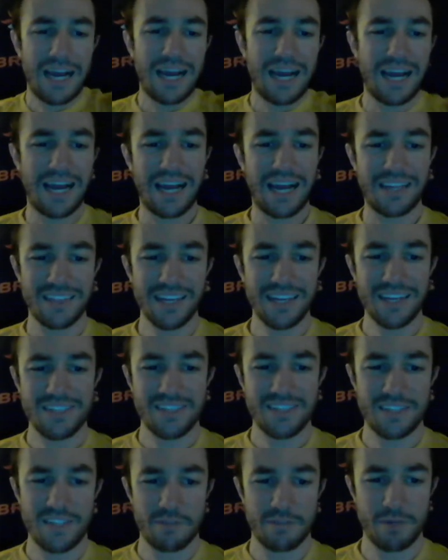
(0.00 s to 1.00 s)
I think I
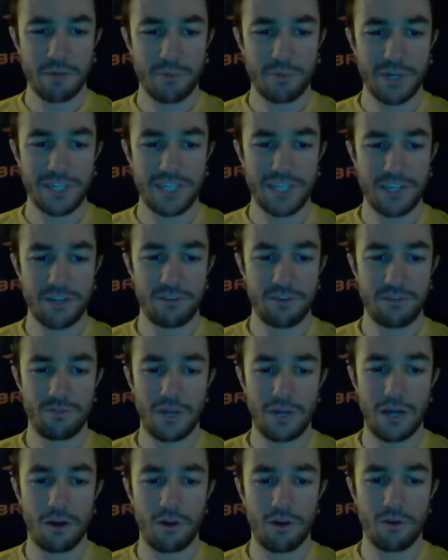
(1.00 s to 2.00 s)
said tip number 18
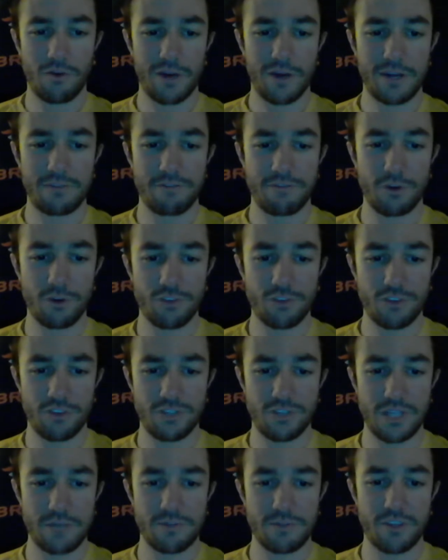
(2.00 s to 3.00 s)
already. Focus on
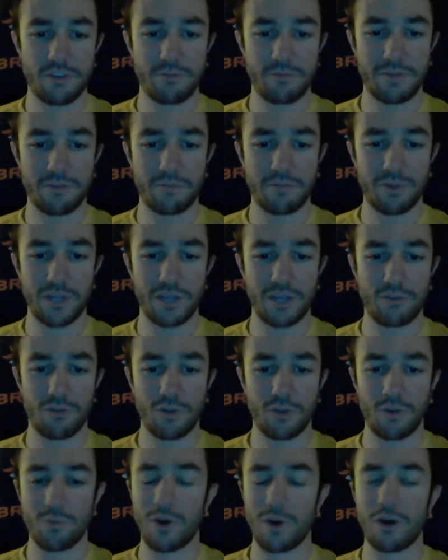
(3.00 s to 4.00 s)
teams that have been playing
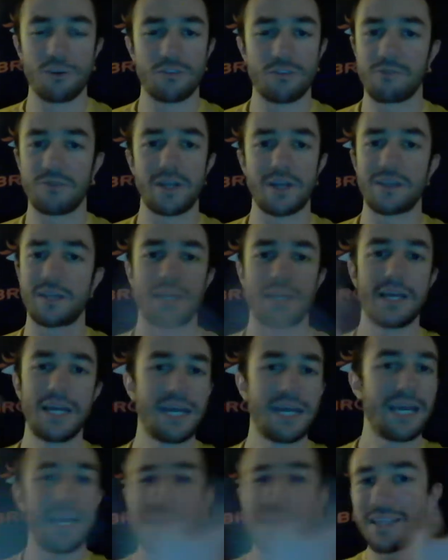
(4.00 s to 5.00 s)
really well as of lately,
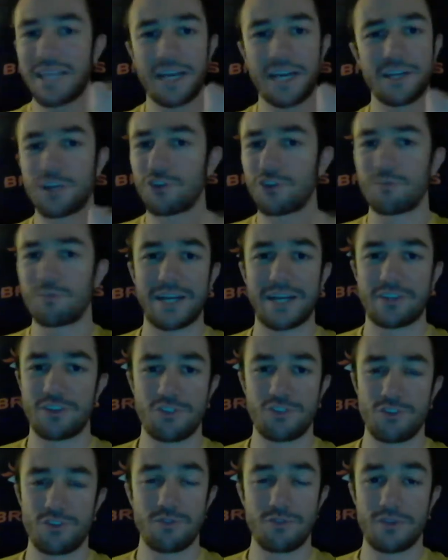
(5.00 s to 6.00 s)
and that goes back to
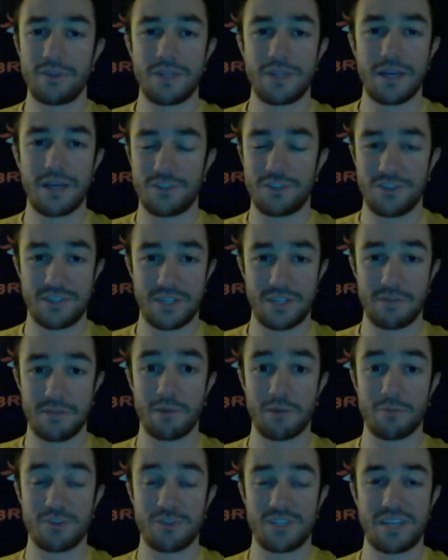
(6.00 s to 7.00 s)
tip
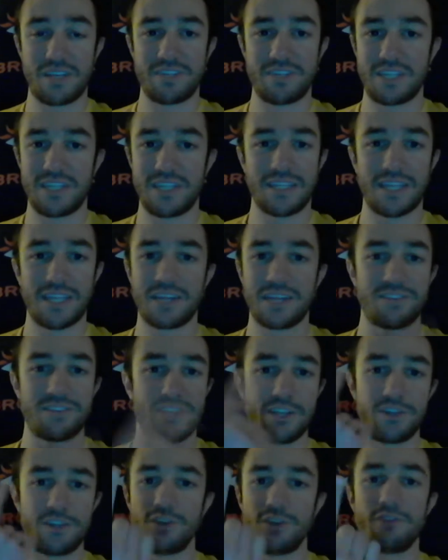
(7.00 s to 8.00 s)
number 17. Like I
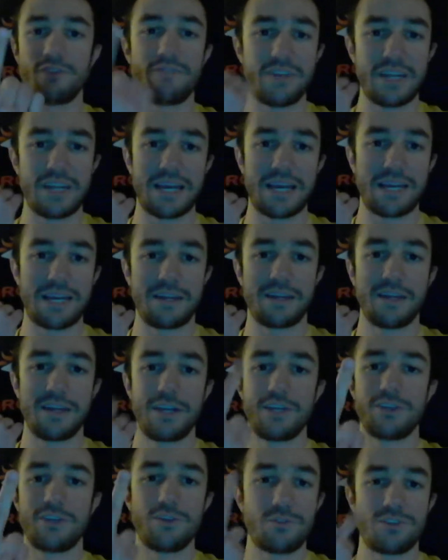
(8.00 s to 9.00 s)
said, UVA,
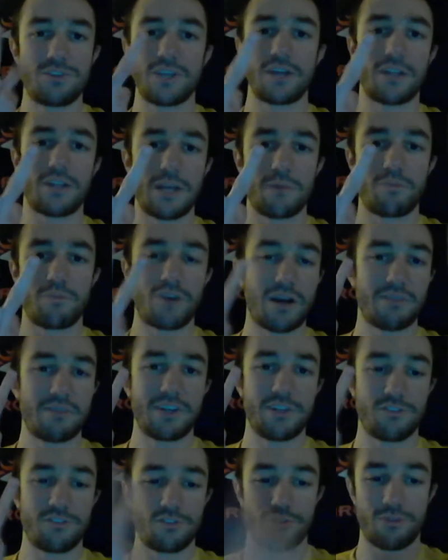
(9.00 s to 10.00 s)
UCLA, and
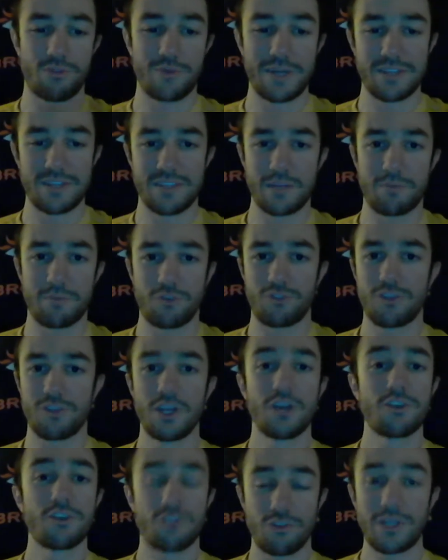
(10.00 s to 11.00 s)
Providence are 3 examples.
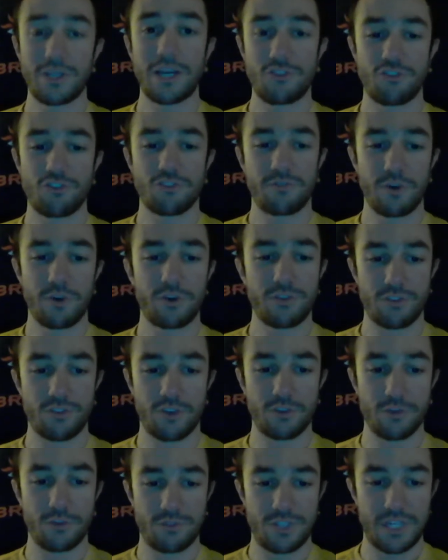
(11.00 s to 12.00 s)
So yeah, just focus
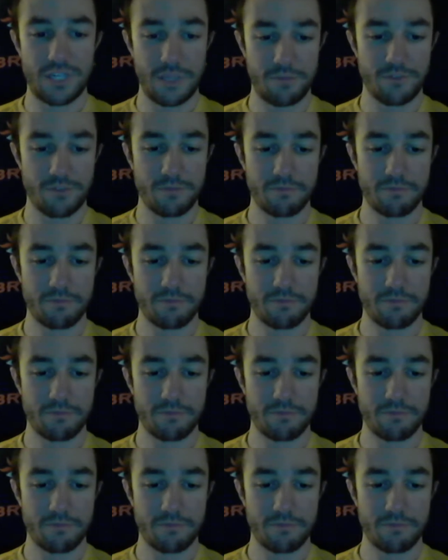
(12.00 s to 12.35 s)
on those teams.